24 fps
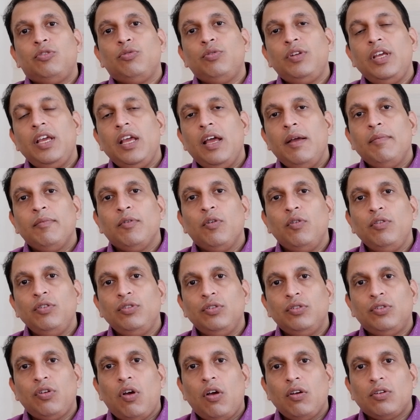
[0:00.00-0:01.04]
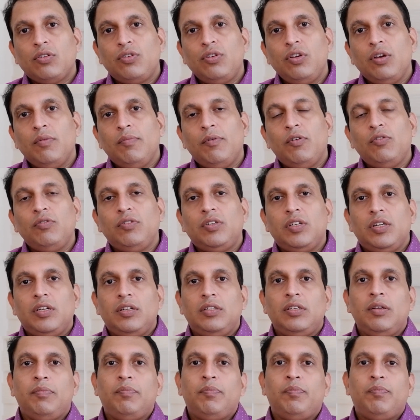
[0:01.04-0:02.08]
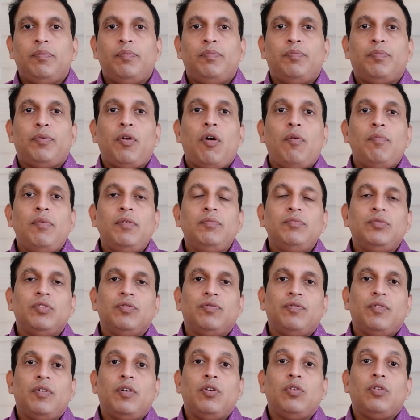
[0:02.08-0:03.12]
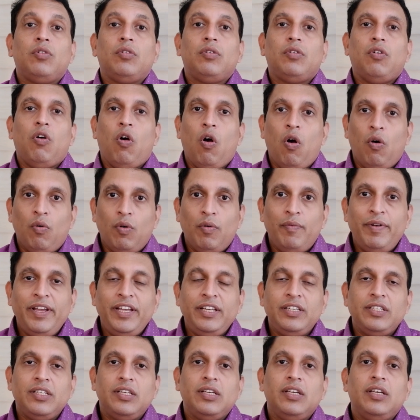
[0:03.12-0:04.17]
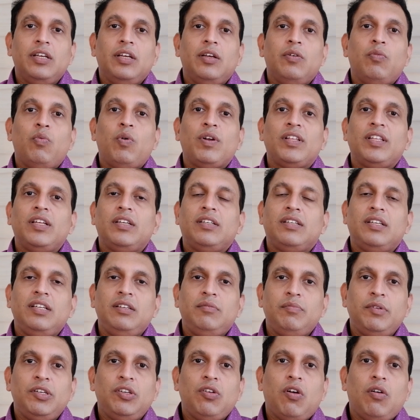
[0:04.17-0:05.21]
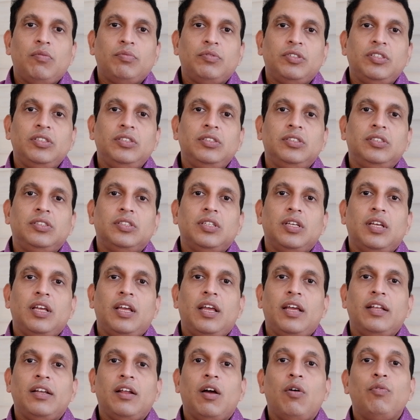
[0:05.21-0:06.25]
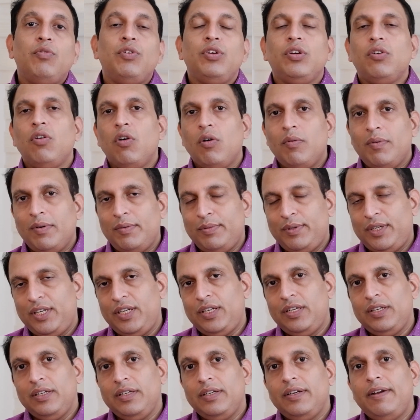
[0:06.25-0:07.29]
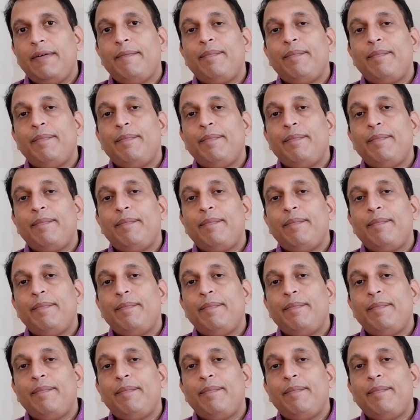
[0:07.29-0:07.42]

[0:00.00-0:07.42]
Today I am going to talk to you about the problems of overweight, what are the treatment options and how do you go about it.